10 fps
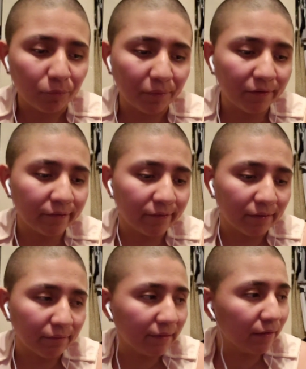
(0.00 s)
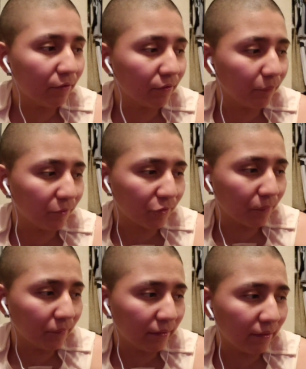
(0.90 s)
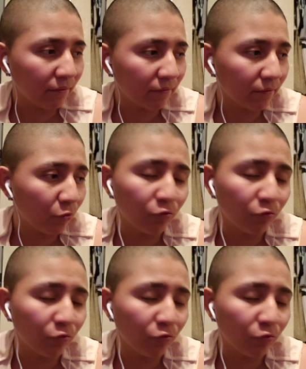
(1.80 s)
Tomorrow, I really don't know what's going down.